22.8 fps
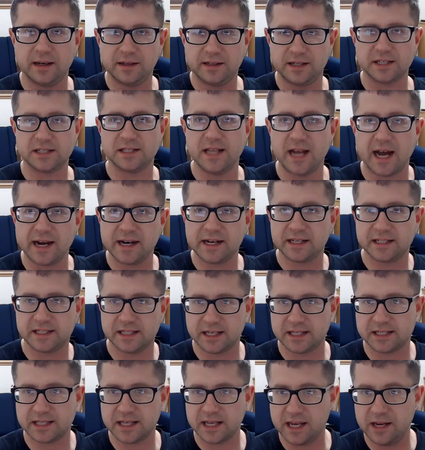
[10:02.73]
does not
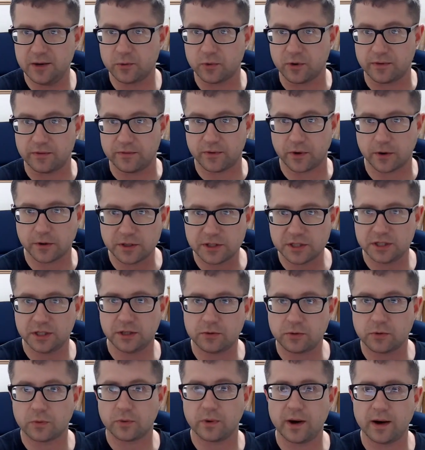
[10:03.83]
exist in Reverse
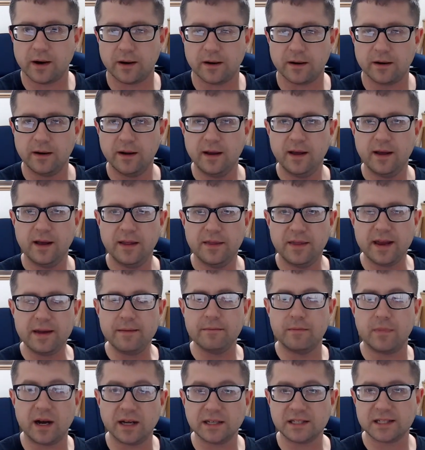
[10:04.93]
Secret Rare, they
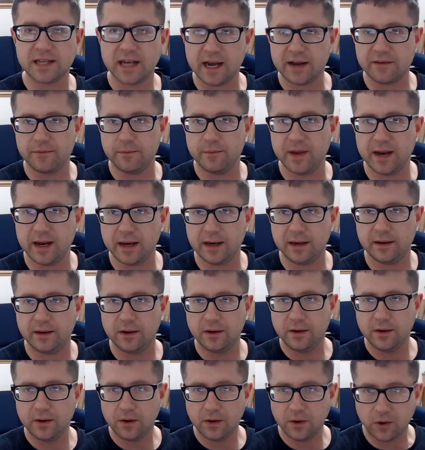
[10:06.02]
must have made
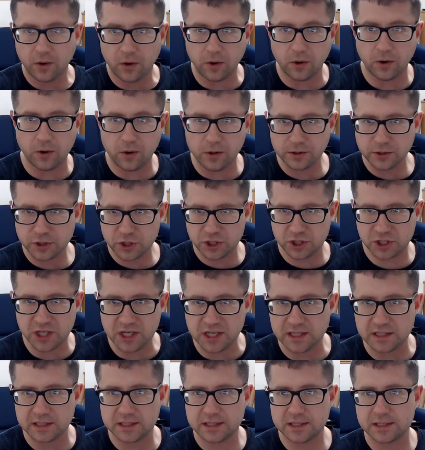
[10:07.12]
whole
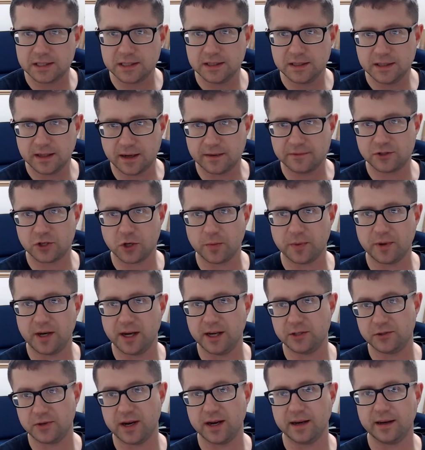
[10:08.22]
sheets of Serpent
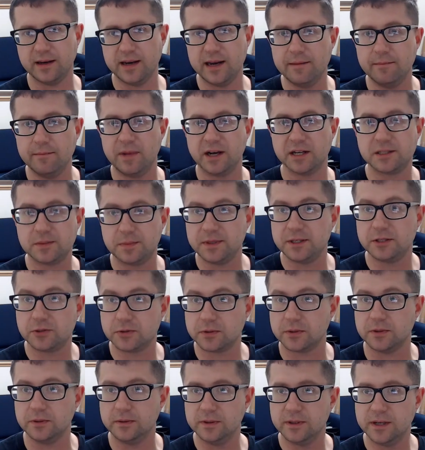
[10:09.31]
Knight Dragon. It must be
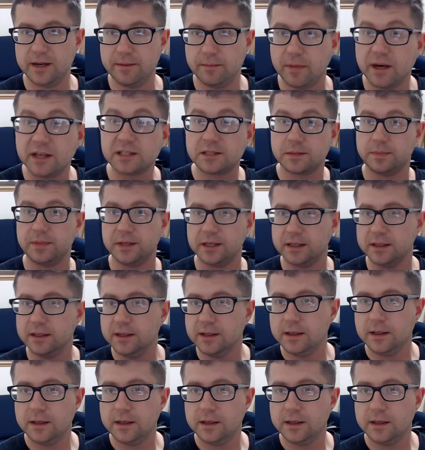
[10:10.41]
true. It must be.